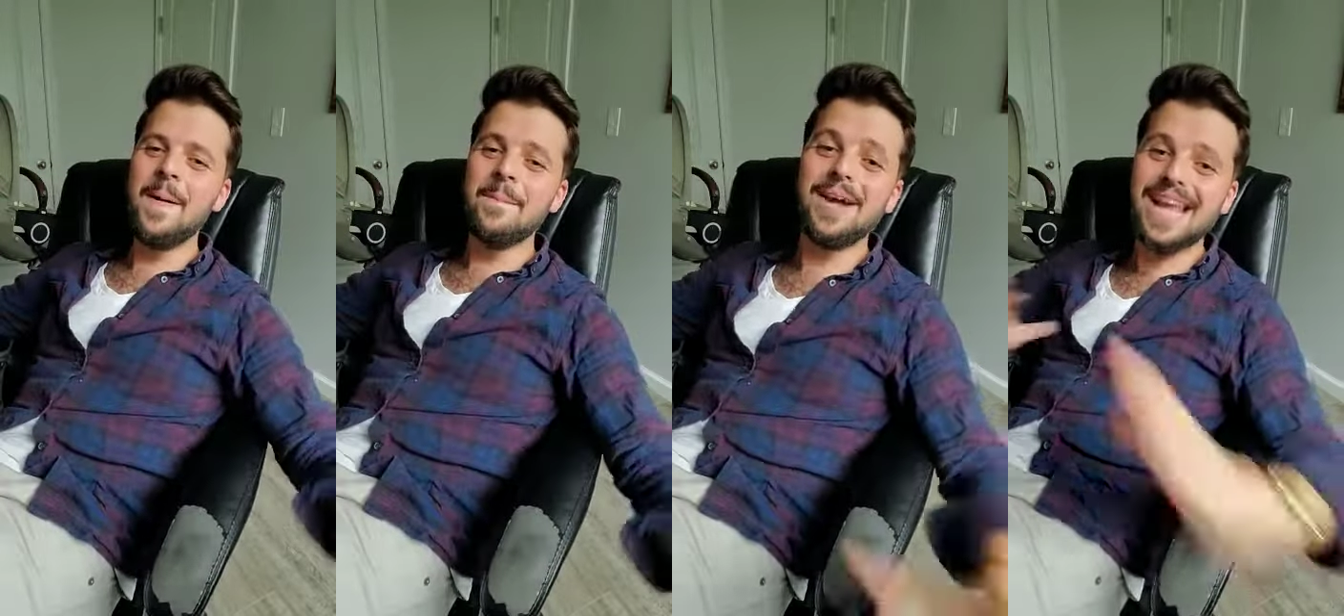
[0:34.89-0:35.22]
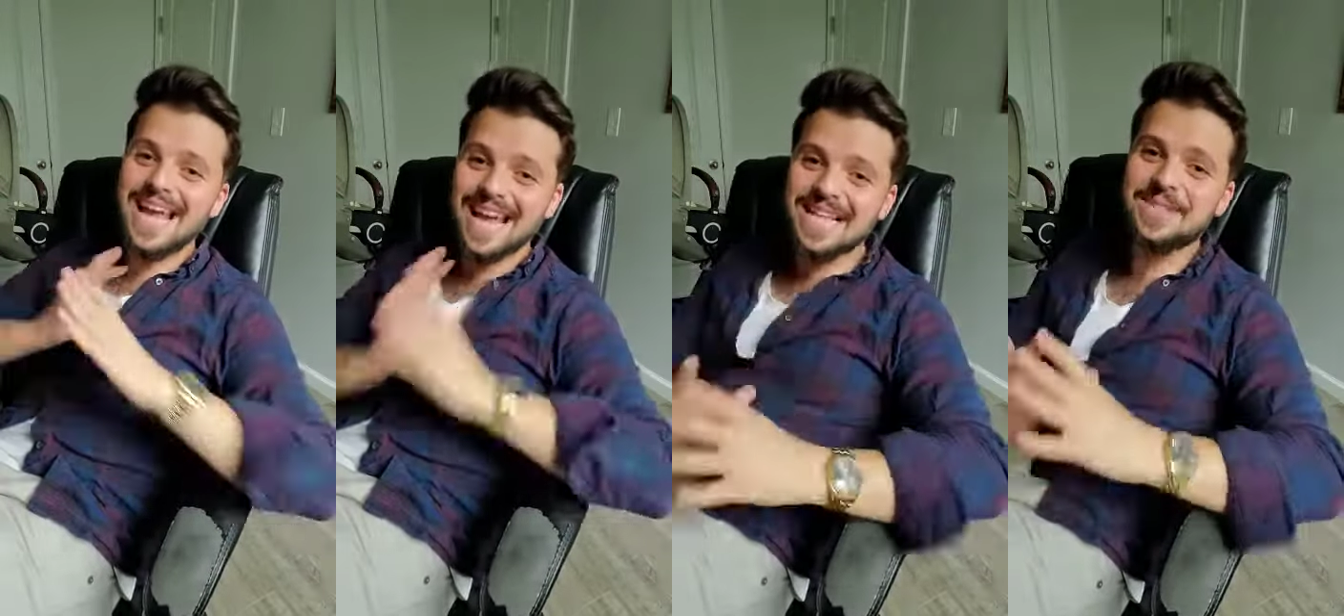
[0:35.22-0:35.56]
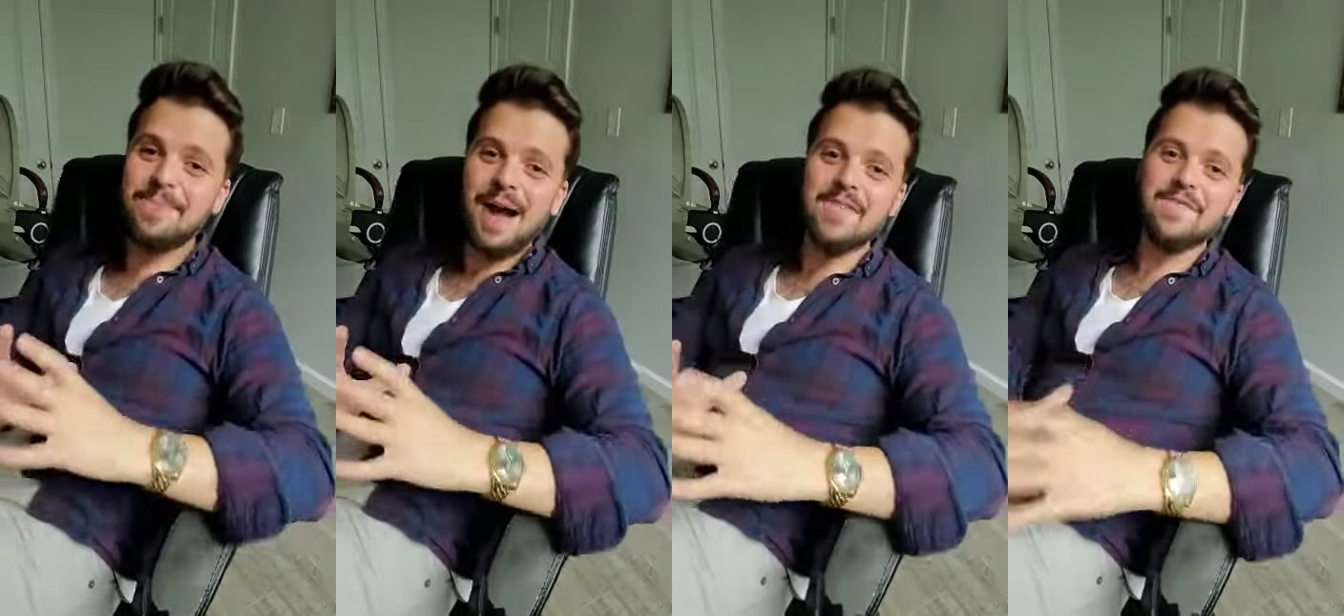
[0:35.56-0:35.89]
but it
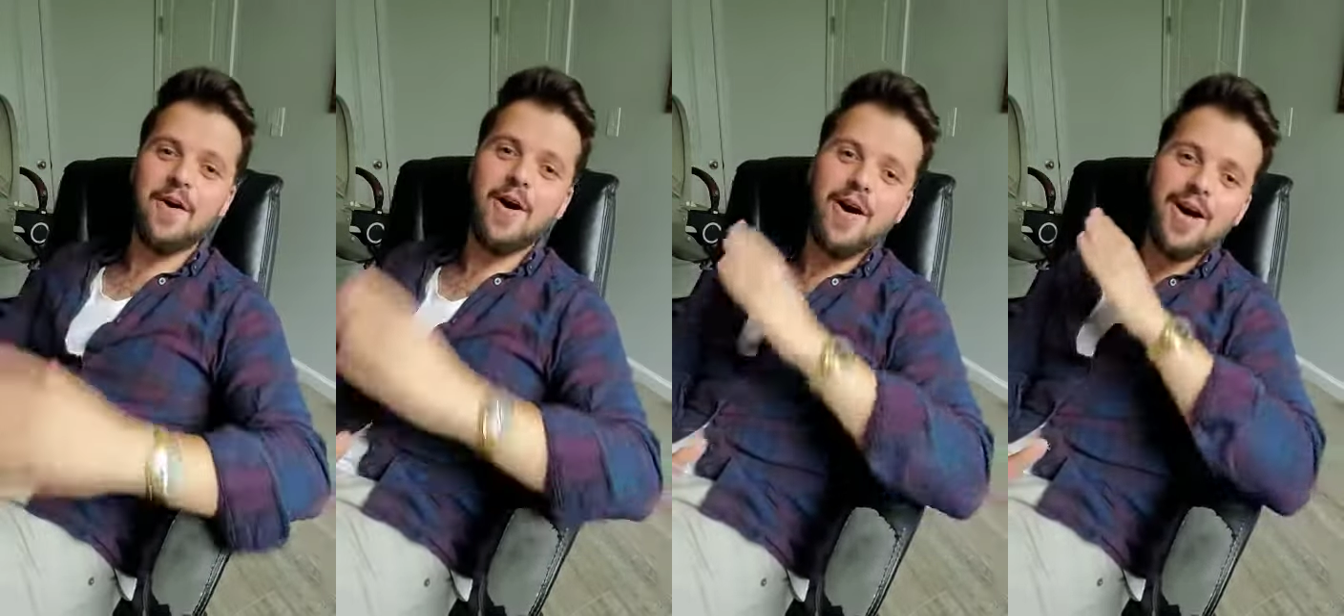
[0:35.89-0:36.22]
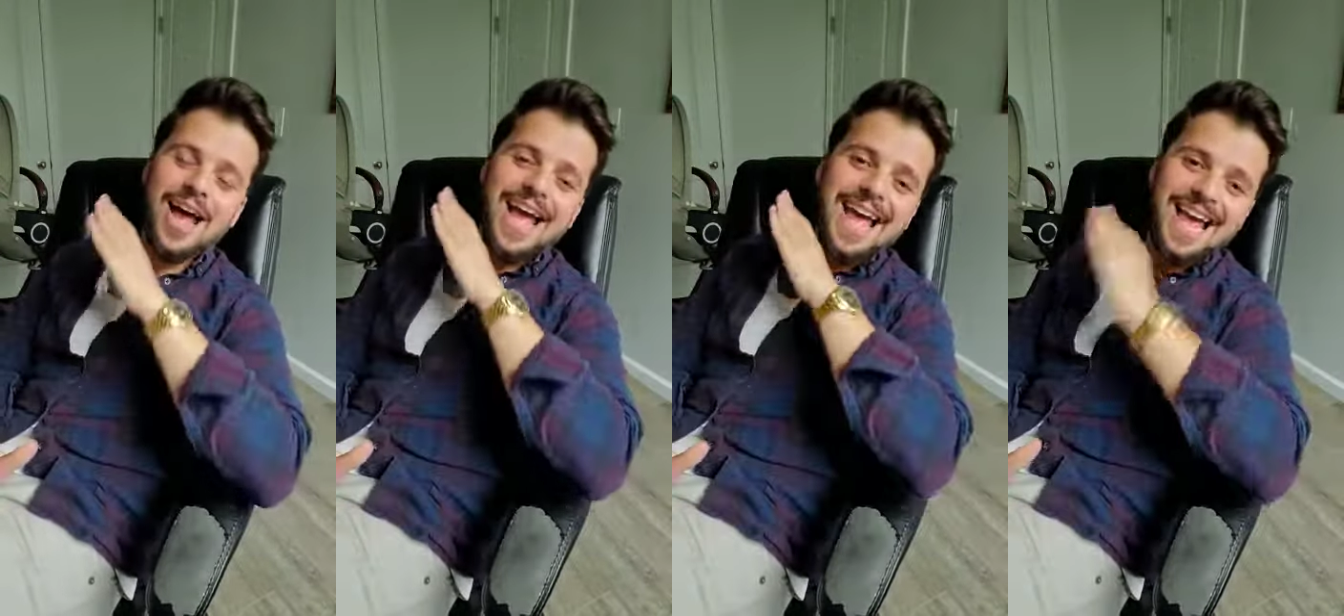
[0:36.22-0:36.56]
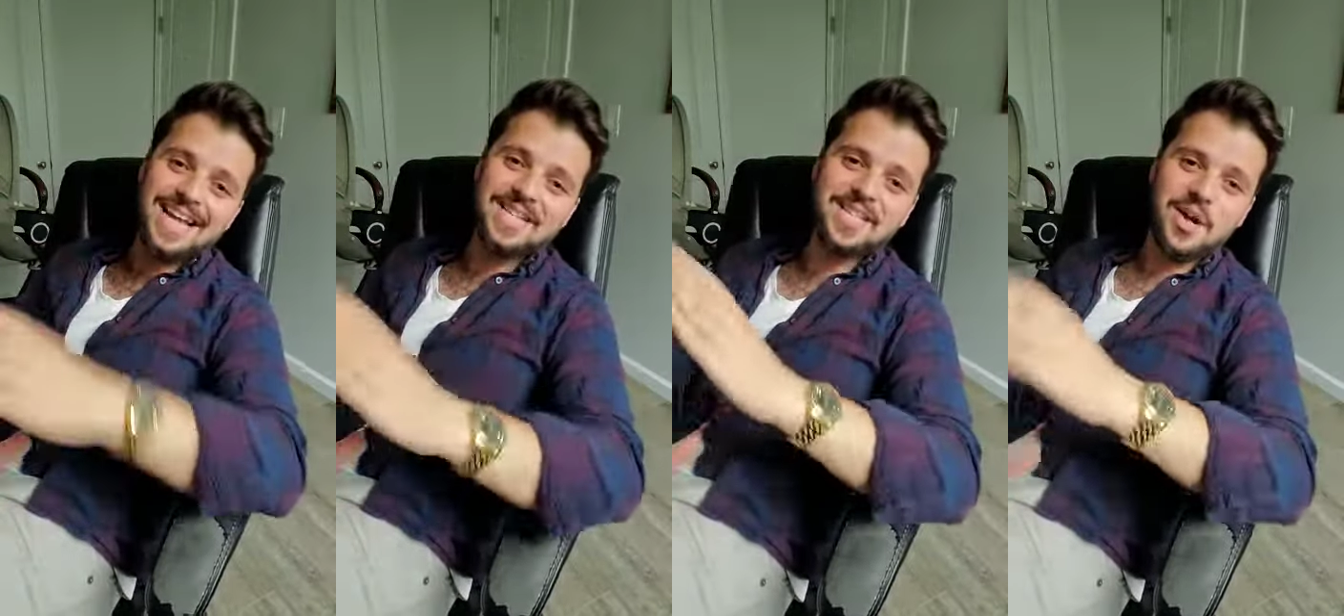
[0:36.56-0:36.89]
is by far
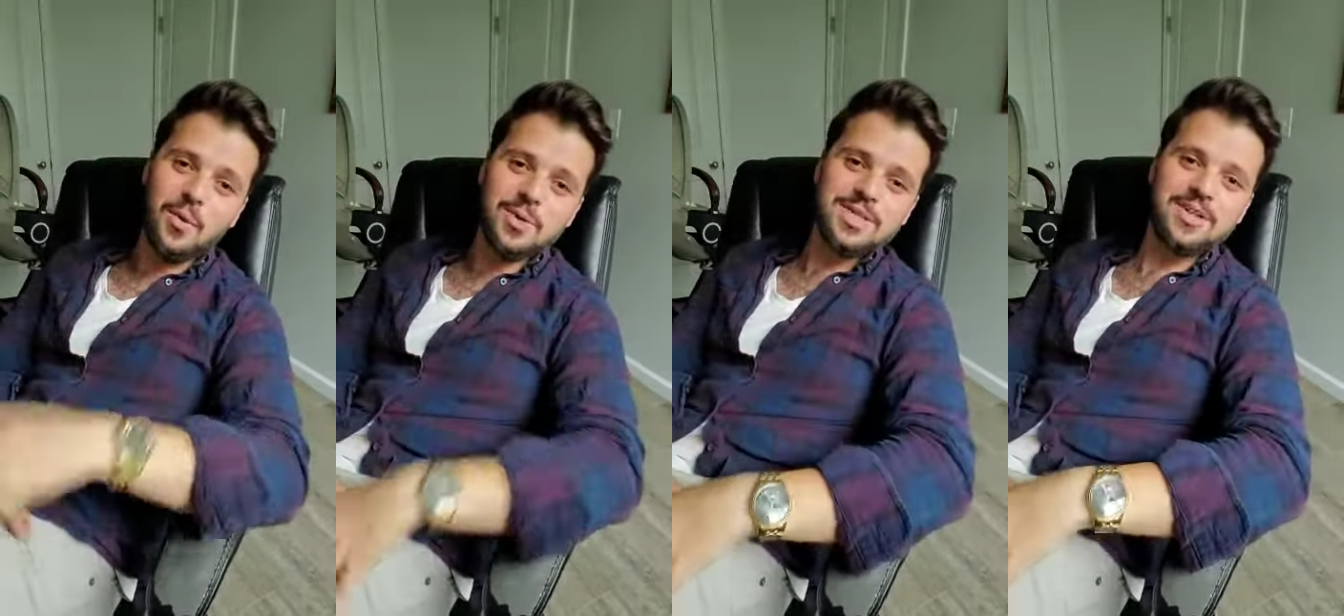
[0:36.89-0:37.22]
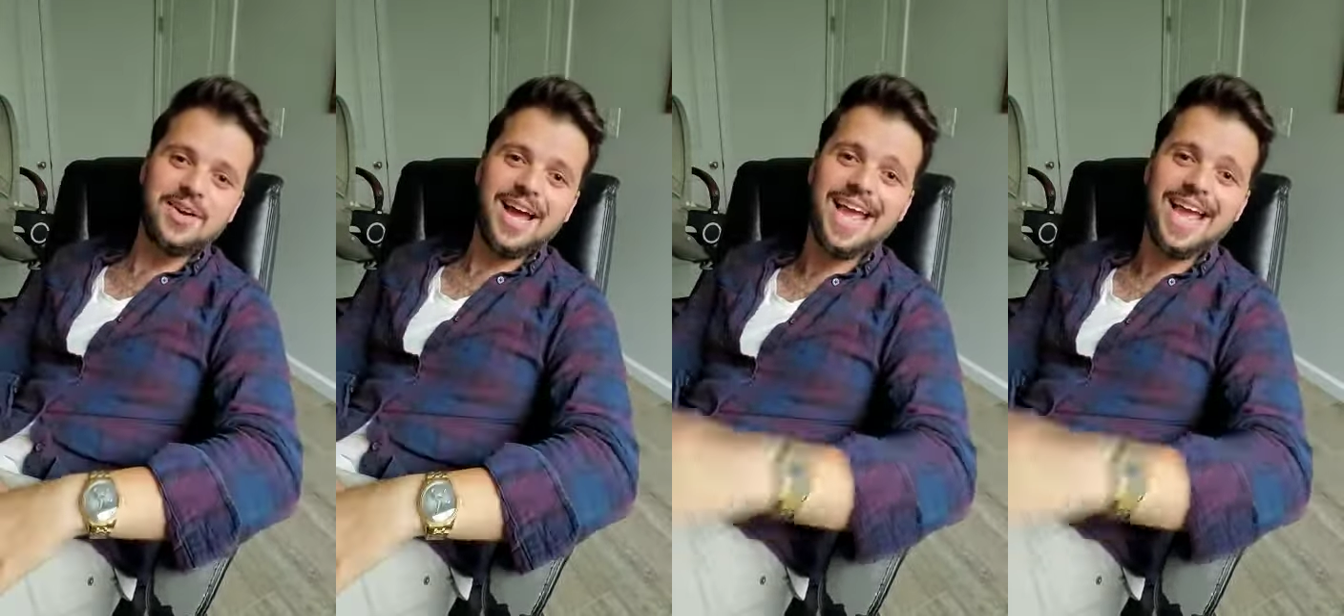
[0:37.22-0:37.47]
Itzy Hosler,